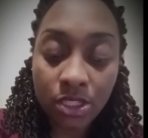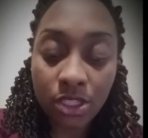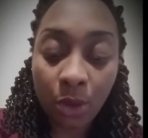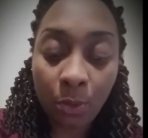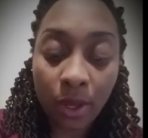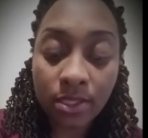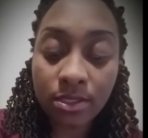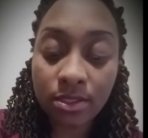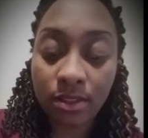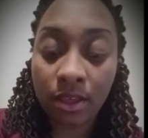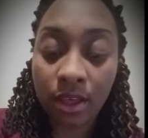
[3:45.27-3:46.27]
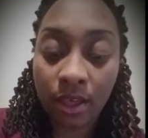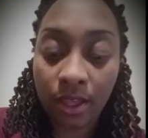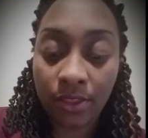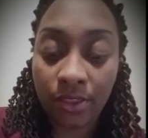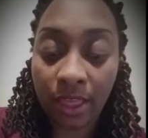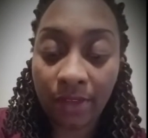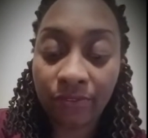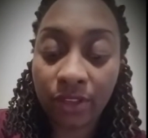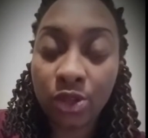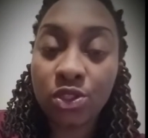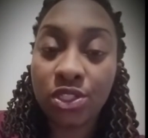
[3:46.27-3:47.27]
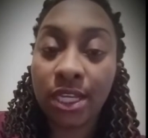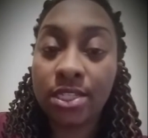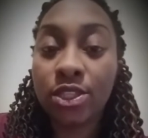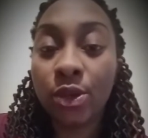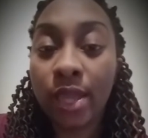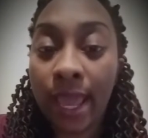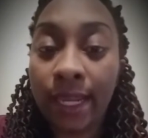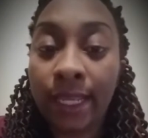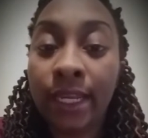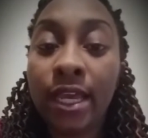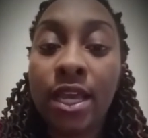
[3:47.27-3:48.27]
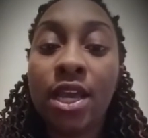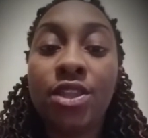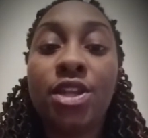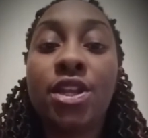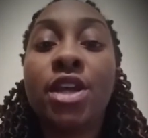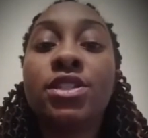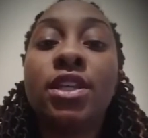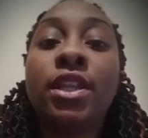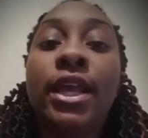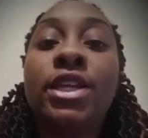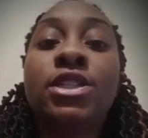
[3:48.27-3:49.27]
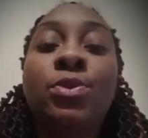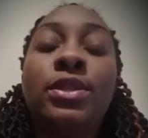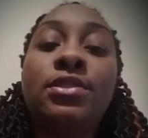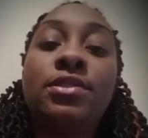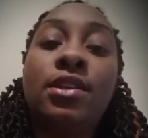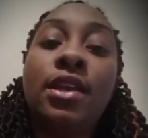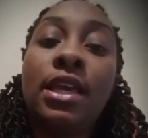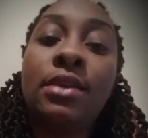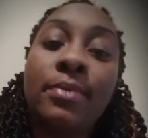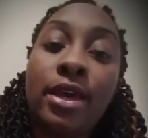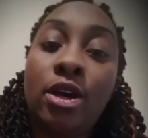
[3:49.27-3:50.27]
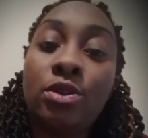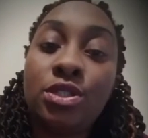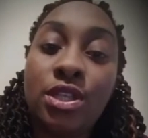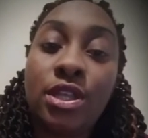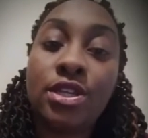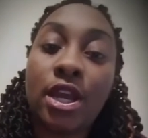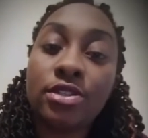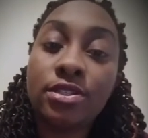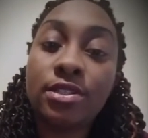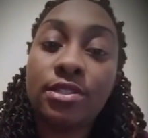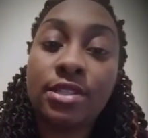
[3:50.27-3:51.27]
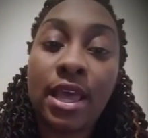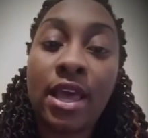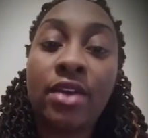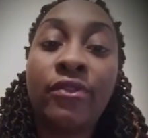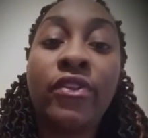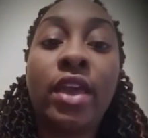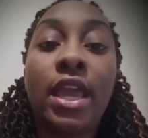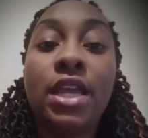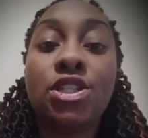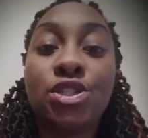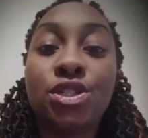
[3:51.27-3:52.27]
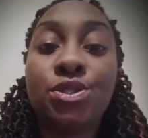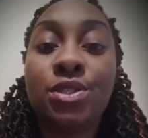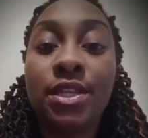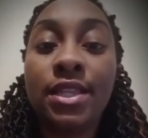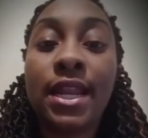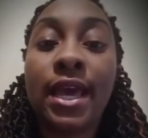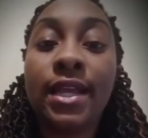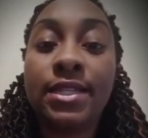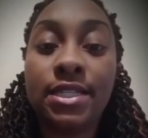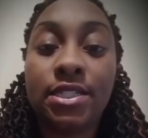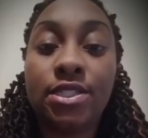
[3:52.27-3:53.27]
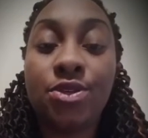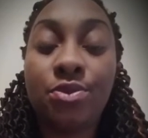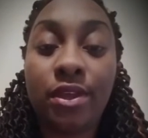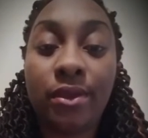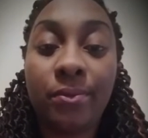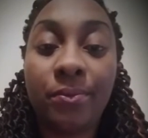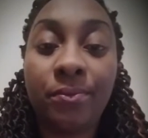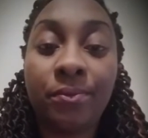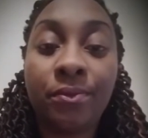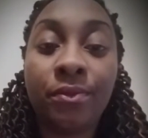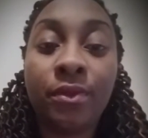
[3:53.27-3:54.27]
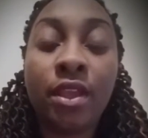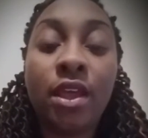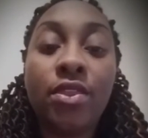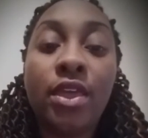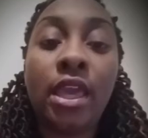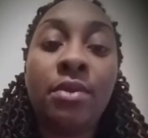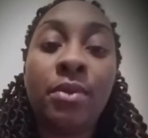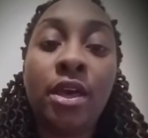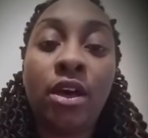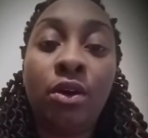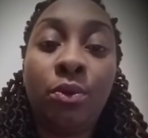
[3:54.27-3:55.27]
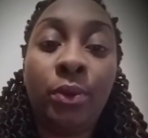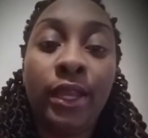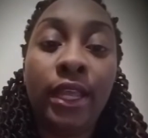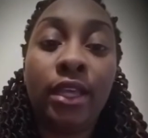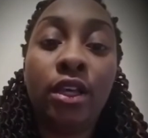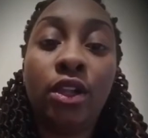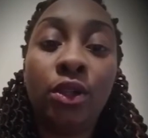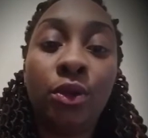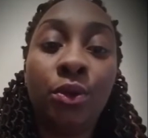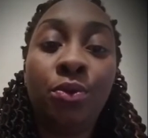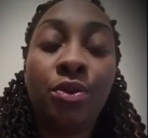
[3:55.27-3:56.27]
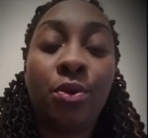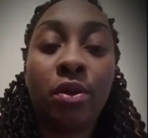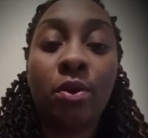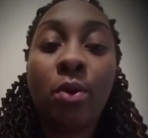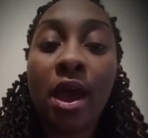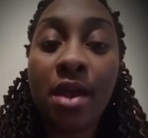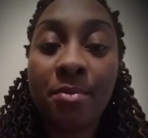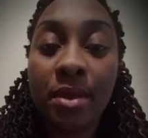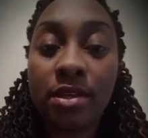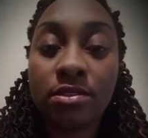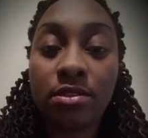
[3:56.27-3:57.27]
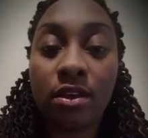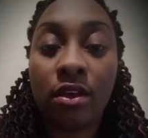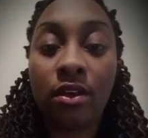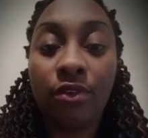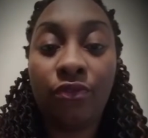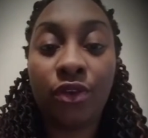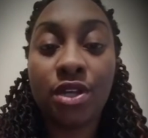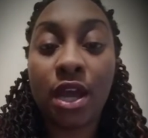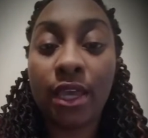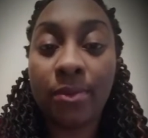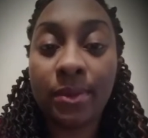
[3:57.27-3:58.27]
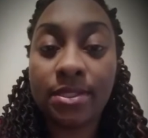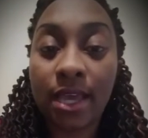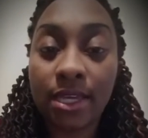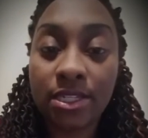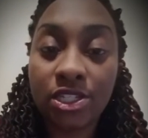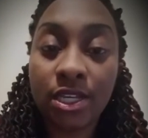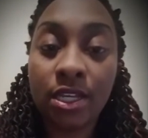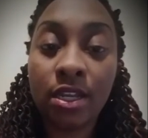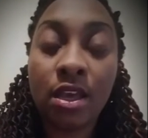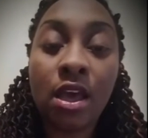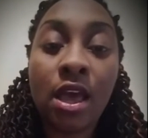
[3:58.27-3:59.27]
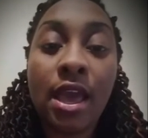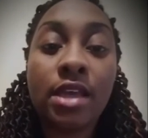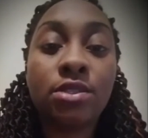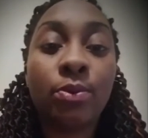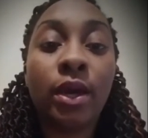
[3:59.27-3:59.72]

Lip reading: So once that flow sheet is created, the nursing leaders would send an email to the nursing staff introducing that idea to them. The email would include the requirements for documentation as